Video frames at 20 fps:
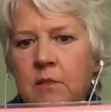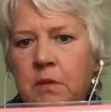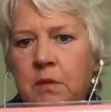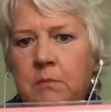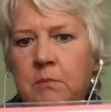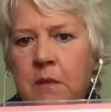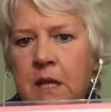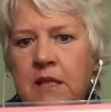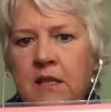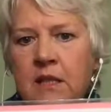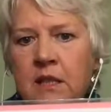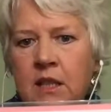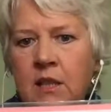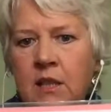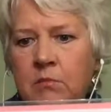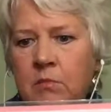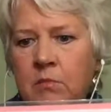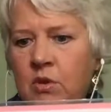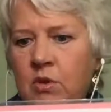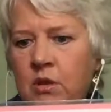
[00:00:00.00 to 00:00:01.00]
but mentally,
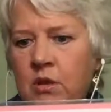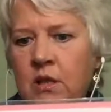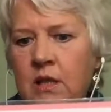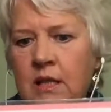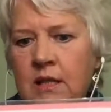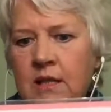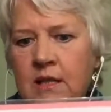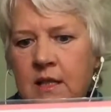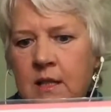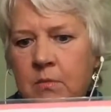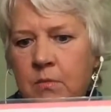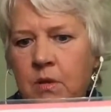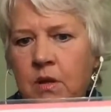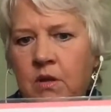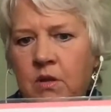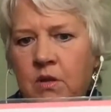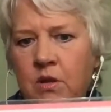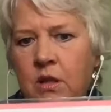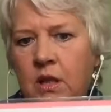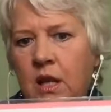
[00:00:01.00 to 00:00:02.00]
emotionally, and
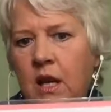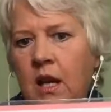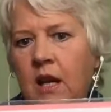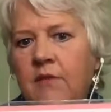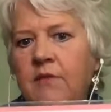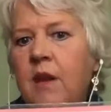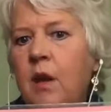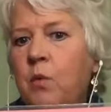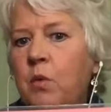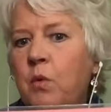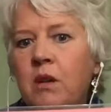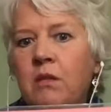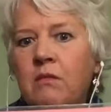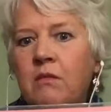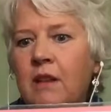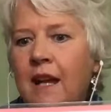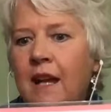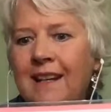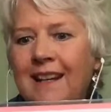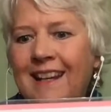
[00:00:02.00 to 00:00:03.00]
spiritually. They weren't
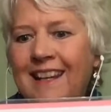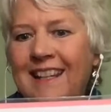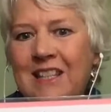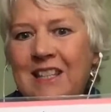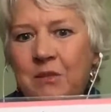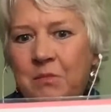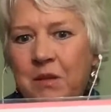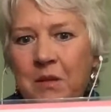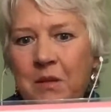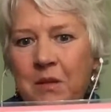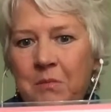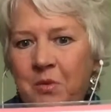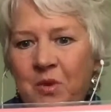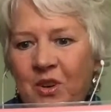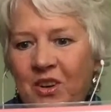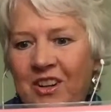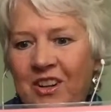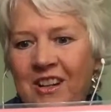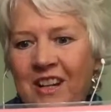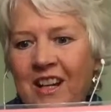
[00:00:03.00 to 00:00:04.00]
ready to be
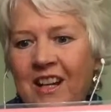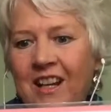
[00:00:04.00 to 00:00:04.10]
born.